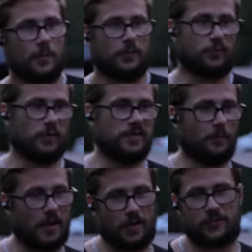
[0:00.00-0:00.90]
Between the
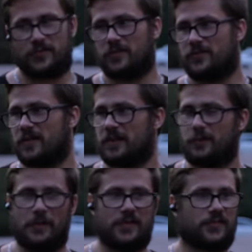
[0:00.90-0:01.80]
mouse and the snake,
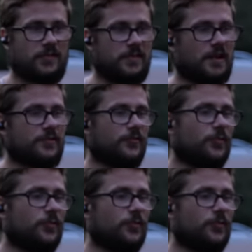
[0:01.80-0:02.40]
you're basically Dr.